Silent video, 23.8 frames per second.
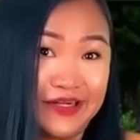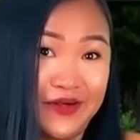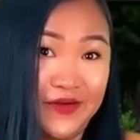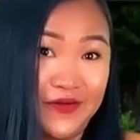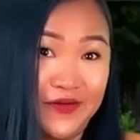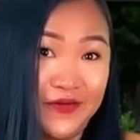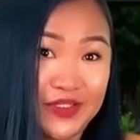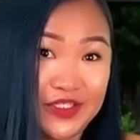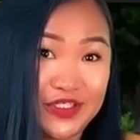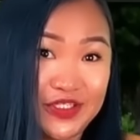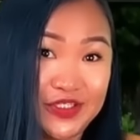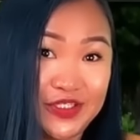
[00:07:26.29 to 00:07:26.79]

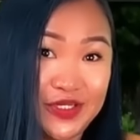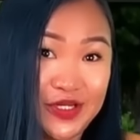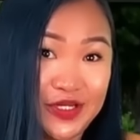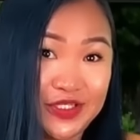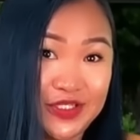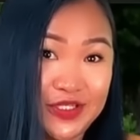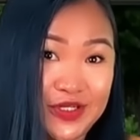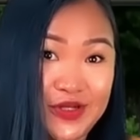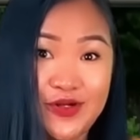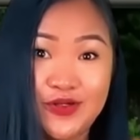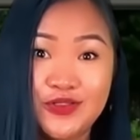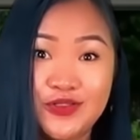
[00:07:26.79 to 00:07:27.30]
which
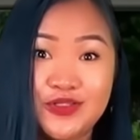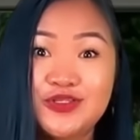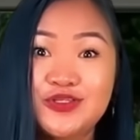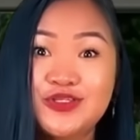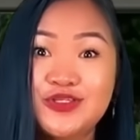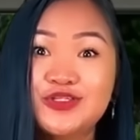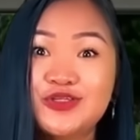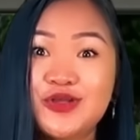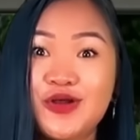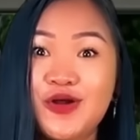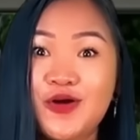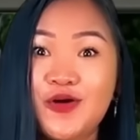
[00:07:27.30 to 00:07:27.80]
just goes to
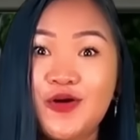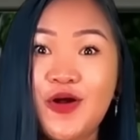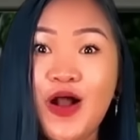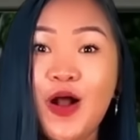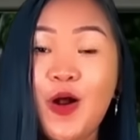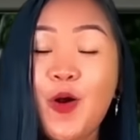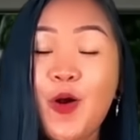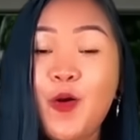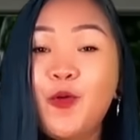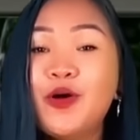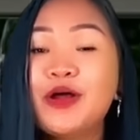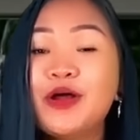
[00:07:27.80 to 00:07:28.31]
show
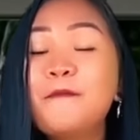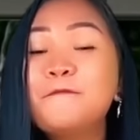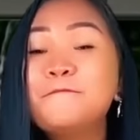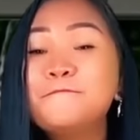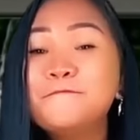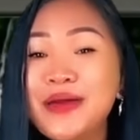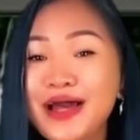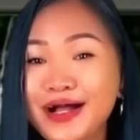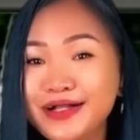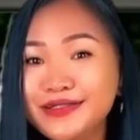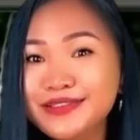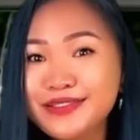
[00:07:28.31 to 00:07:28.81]
what a
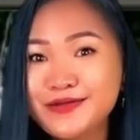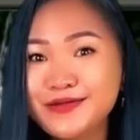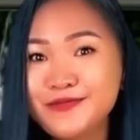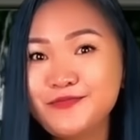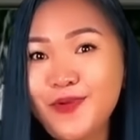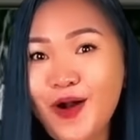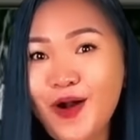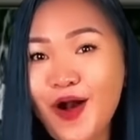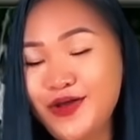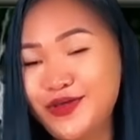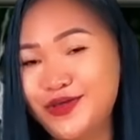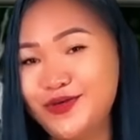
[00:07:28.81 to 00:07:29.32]
melting
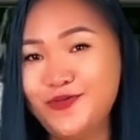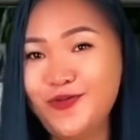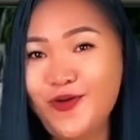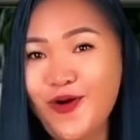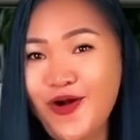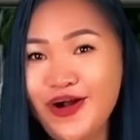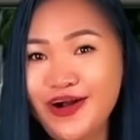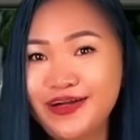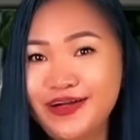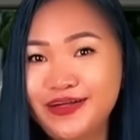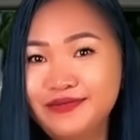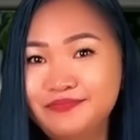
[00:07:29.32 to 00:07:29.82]
pot you
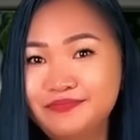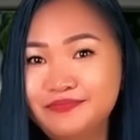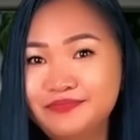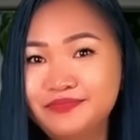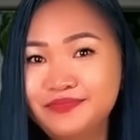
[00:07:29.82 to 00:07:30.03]
are.